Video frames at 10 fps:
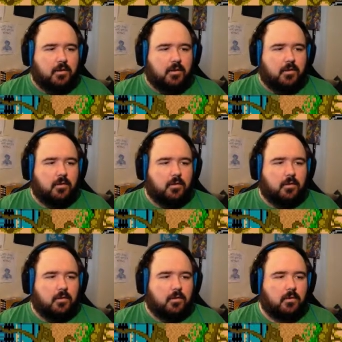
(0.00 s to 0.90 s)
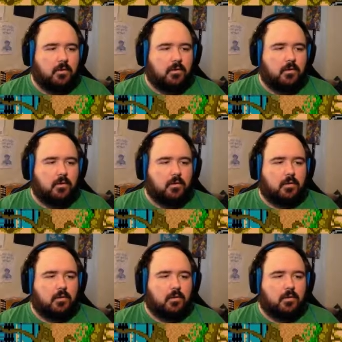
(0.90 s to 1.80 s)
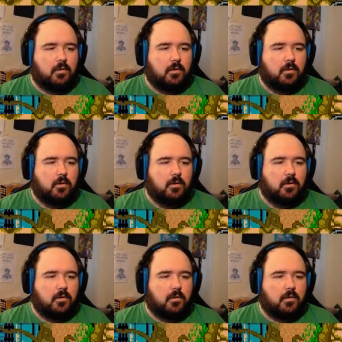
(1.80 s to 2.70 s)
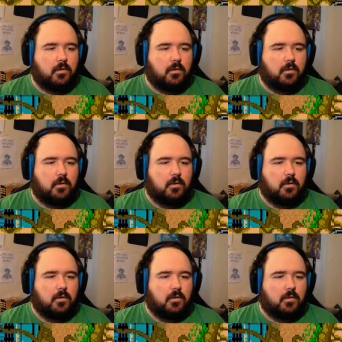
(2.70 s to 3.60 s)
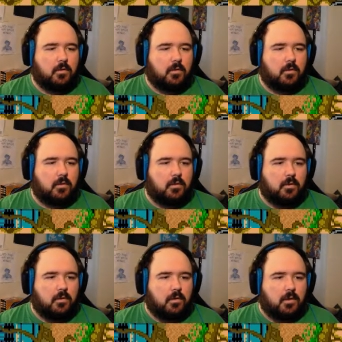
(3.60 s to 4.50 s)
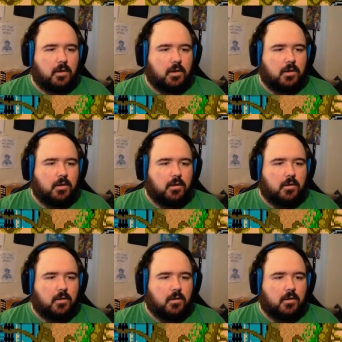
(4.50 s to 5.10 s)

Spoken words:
[no speech]